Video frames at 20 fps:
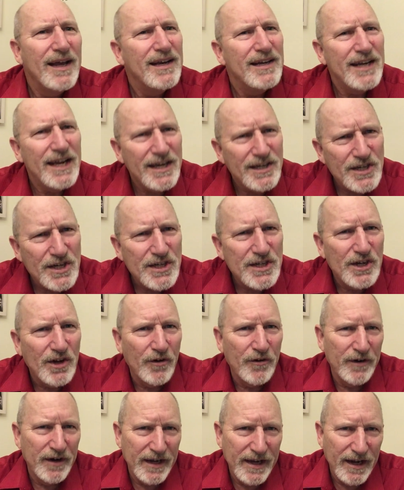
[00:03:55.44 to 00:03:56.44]
Teaching
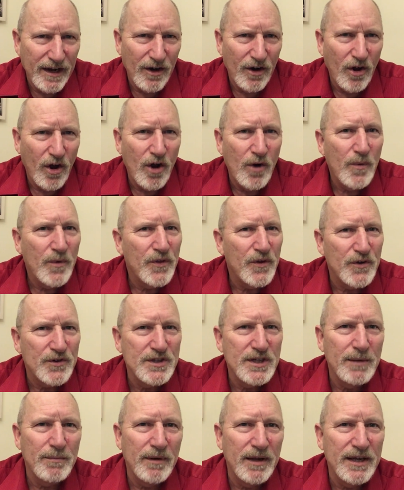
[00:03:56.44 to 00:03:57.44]
children to get along with their
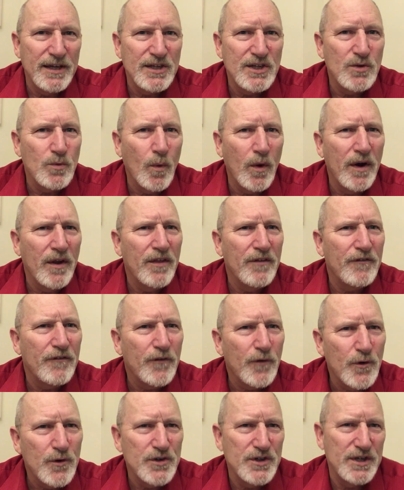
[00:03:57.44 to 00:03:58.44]
siblings is one of the
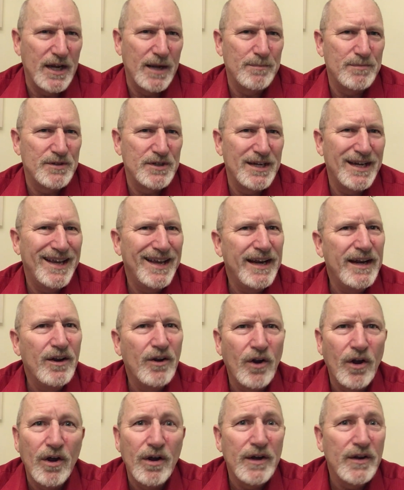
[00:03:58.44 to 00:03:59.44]
first steps to getting
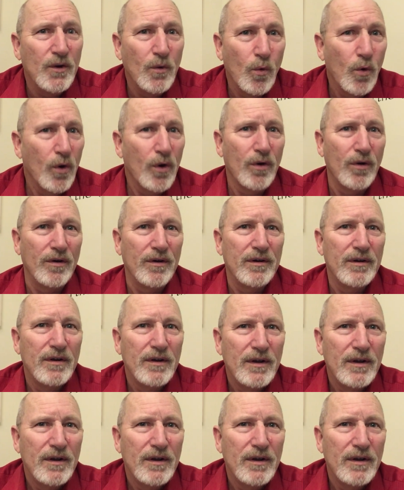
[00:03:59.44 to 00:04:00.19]
along in the world.